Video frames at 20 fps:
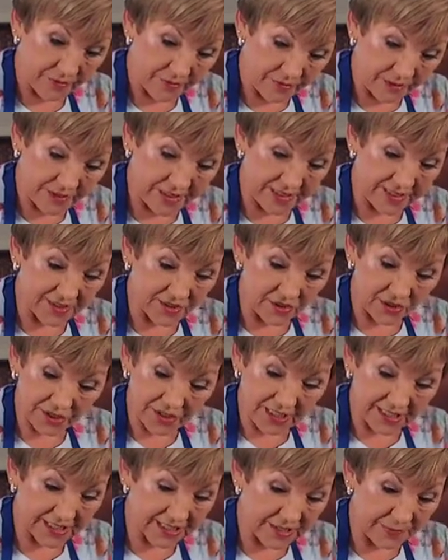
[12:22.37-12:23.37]
this is not
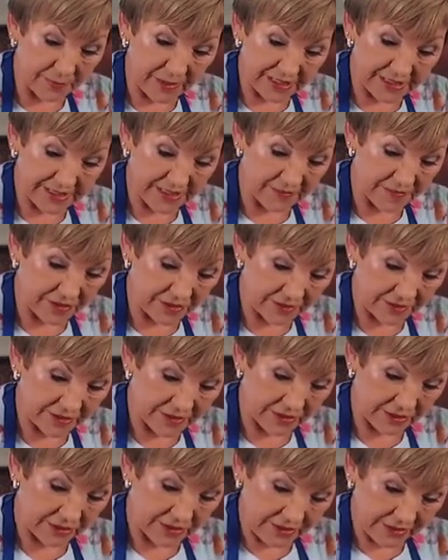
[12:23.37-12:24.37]
an expensive
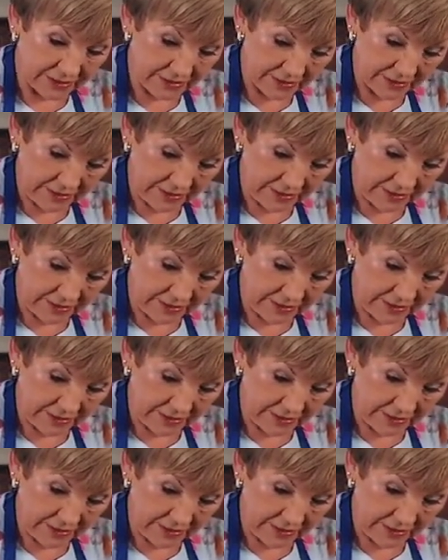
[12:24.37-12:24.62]
dessert,